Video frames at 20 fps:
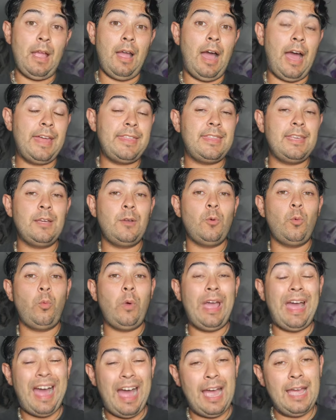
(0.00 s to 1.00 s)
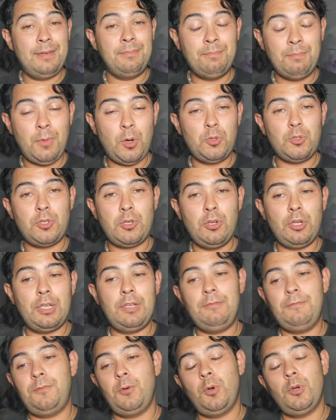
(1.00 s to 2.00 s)
I think what I'm most
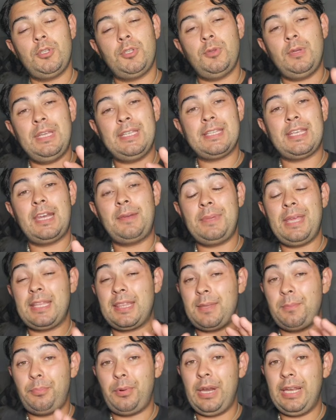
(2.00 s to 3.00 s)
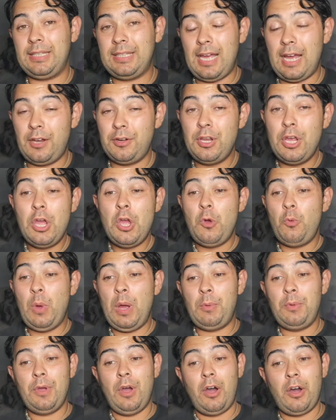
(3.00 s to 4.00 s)
looking forward to is going to be at the breakdown,
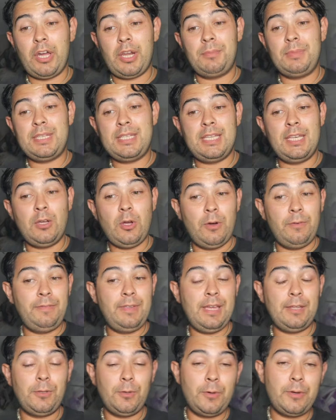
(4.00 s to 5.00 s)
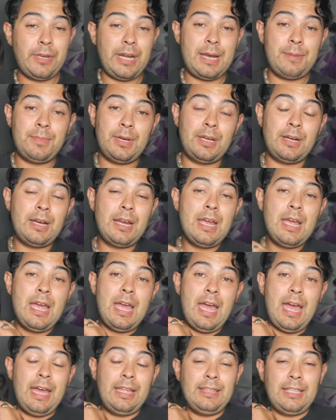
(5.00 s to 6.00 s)
where we are going to be seeing Oviedo, Kremer,
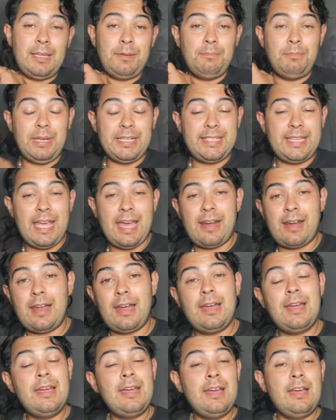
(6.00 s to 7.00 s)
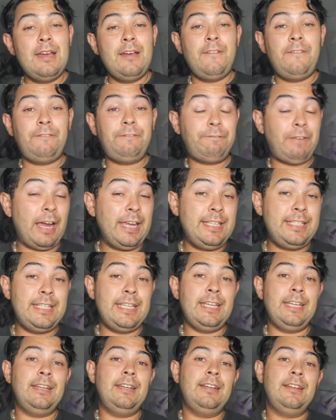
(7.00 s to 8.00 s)
and then Matera
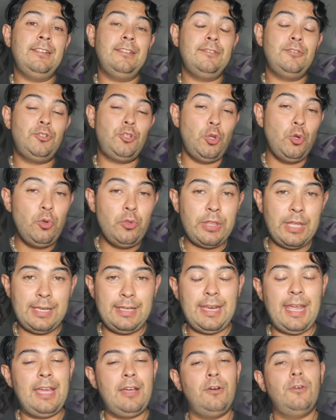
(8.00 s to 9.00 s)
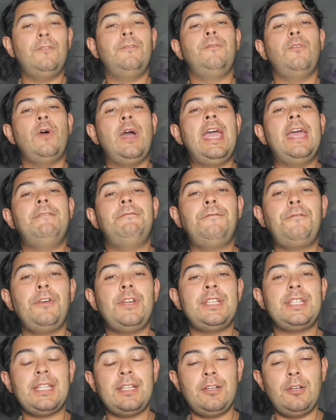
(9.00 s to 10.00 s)
fighting tooth and nail for every
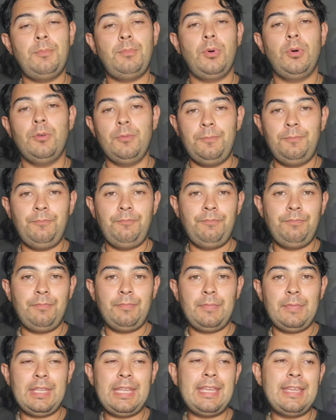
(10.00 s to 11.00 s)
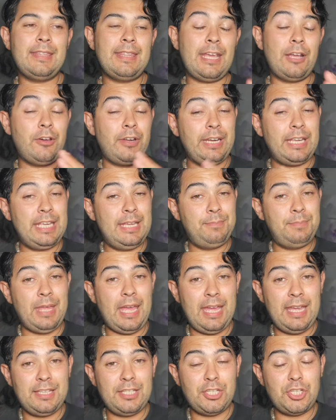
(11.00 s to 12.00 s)
single ball. They got to keep their
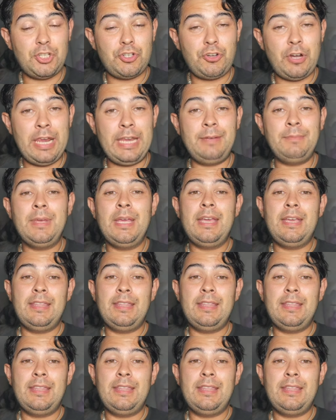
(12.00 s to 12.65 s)
heads straight.